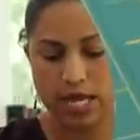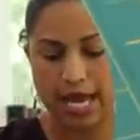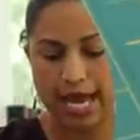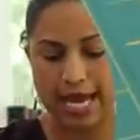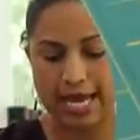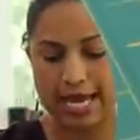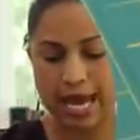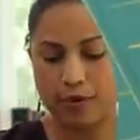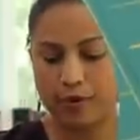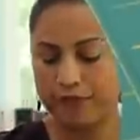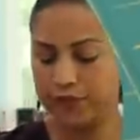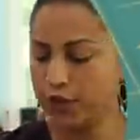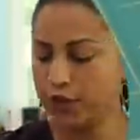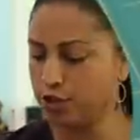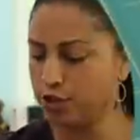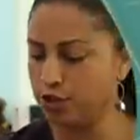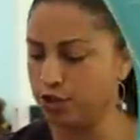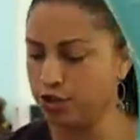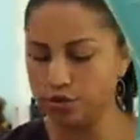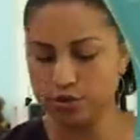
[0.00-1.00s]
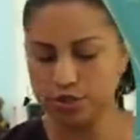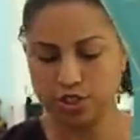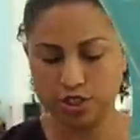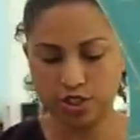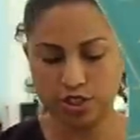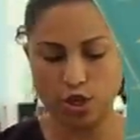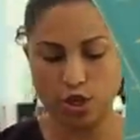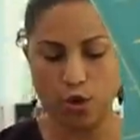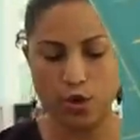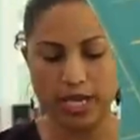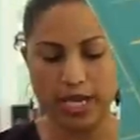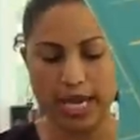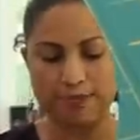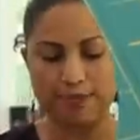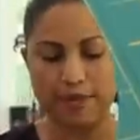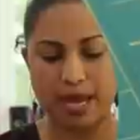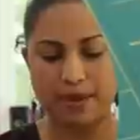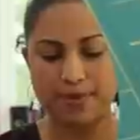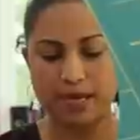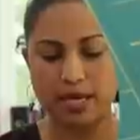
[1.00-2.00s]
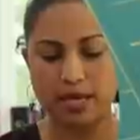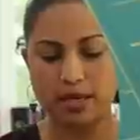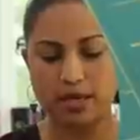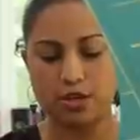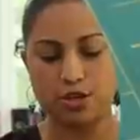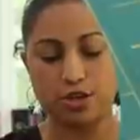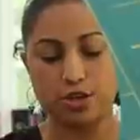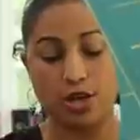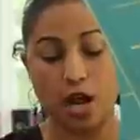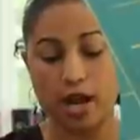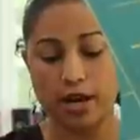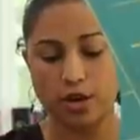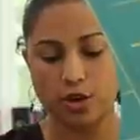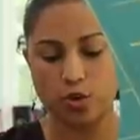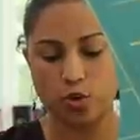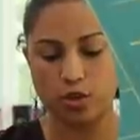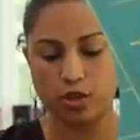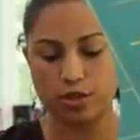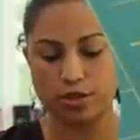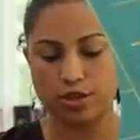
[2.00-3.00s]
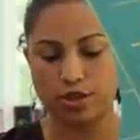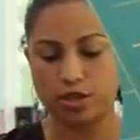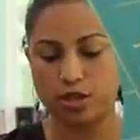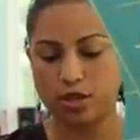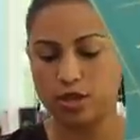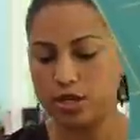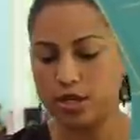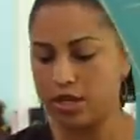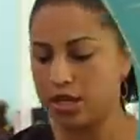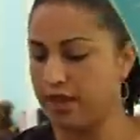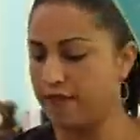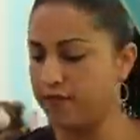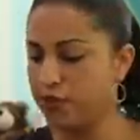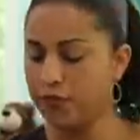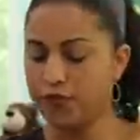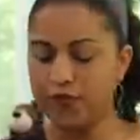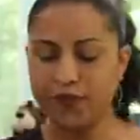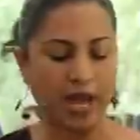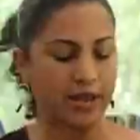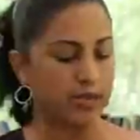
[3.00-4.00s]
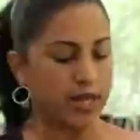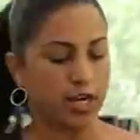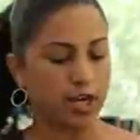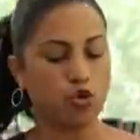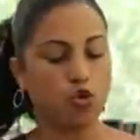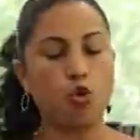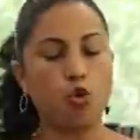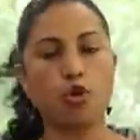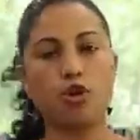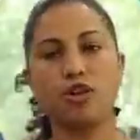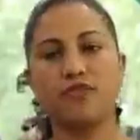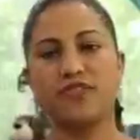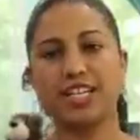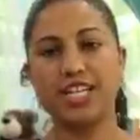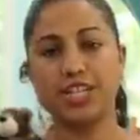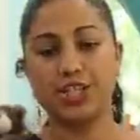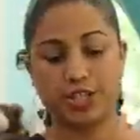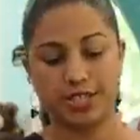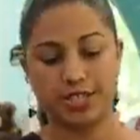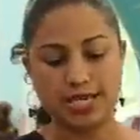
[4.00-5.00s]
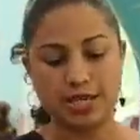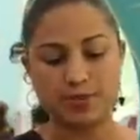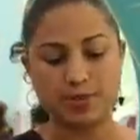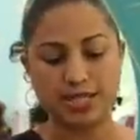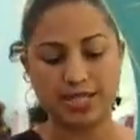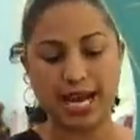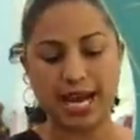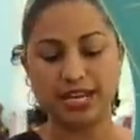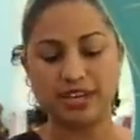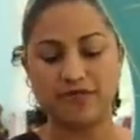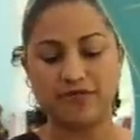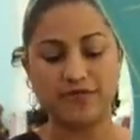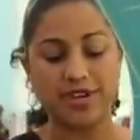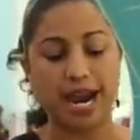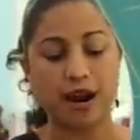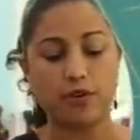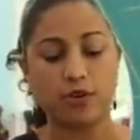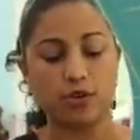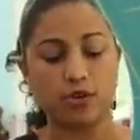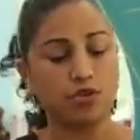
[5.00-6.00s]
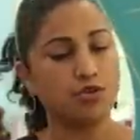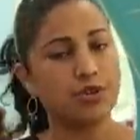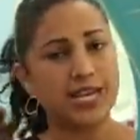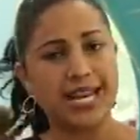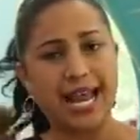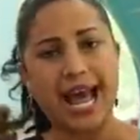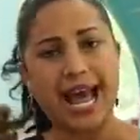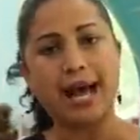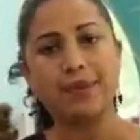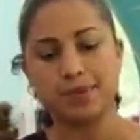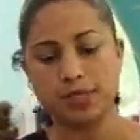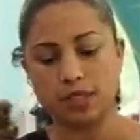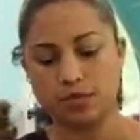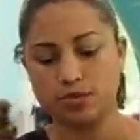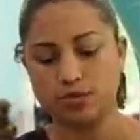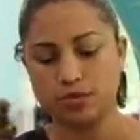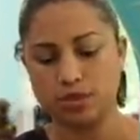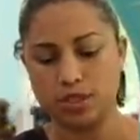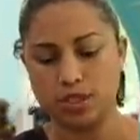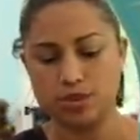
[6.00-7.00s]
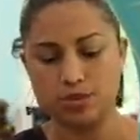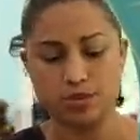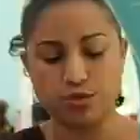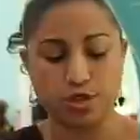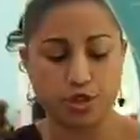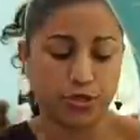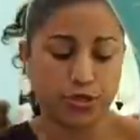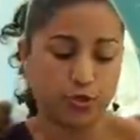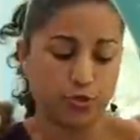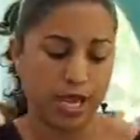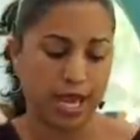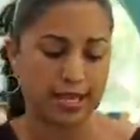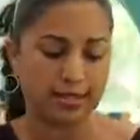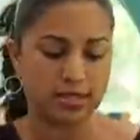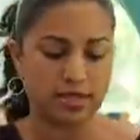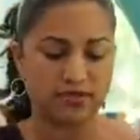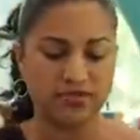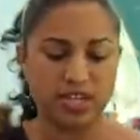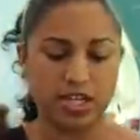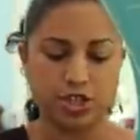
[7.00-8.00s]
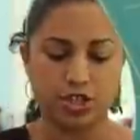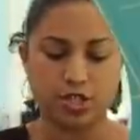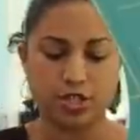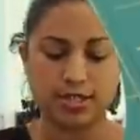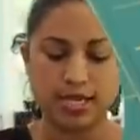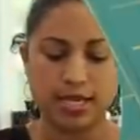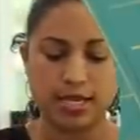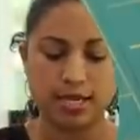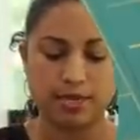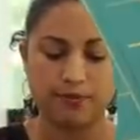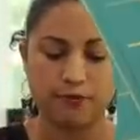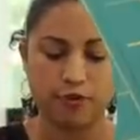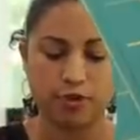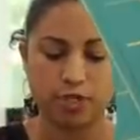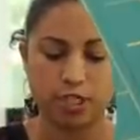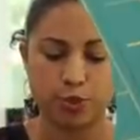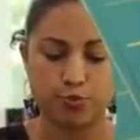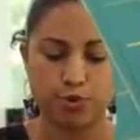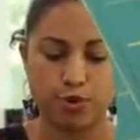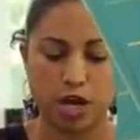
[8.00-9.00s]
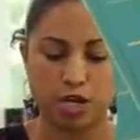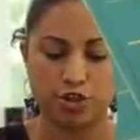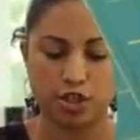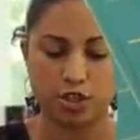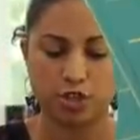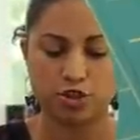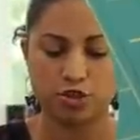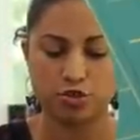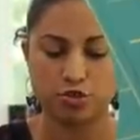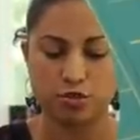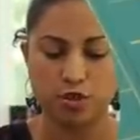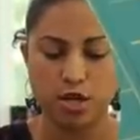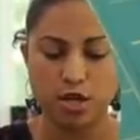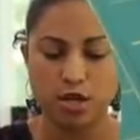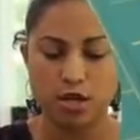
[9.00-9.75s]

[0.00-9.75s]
And now if you're new to sewing and maybe you're not a quilter, if you find that a quarter of an inch seam is kind of narrow, you can absolutely use a 3 eighths of an inch seam for this project too.